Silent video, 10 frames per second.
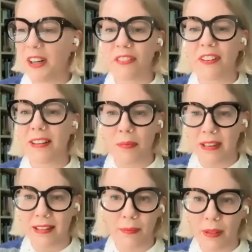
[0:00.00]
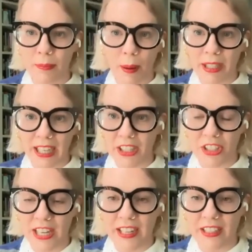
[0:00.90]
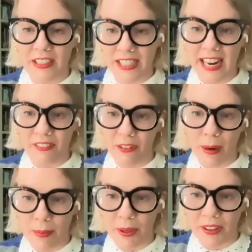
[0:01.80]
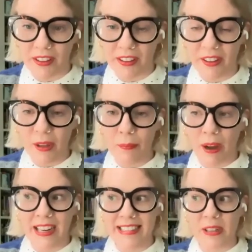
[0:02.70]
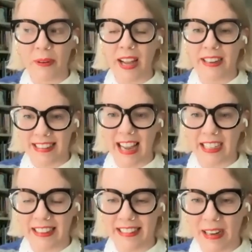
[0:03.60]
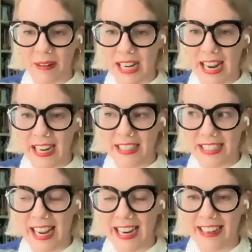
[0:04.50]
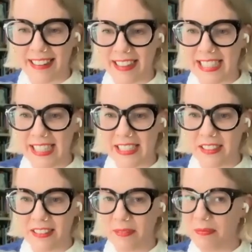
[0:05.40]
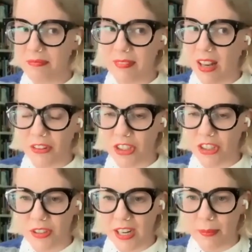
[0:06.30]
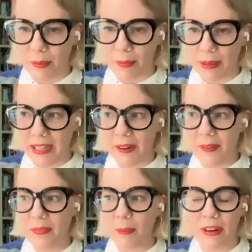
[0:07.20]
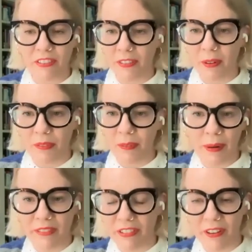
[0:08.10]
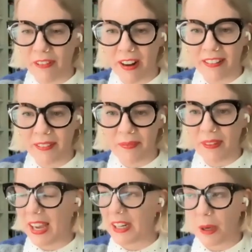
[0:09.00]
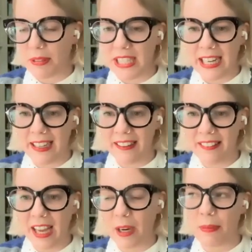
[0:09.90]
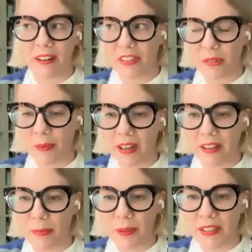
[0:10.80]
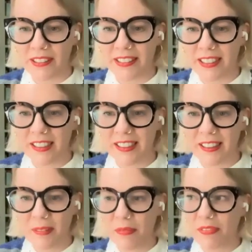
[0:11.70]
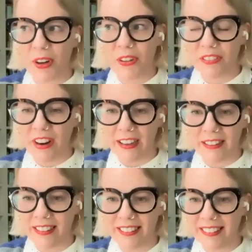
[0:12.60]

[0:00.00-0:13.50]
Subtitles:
for example, it's like the publication day today for my book, but I still had exactly the same day today as I did last Tuesday, probably. Went for a run, had a cup of tea, had breakfast with my husband, phoned a friend.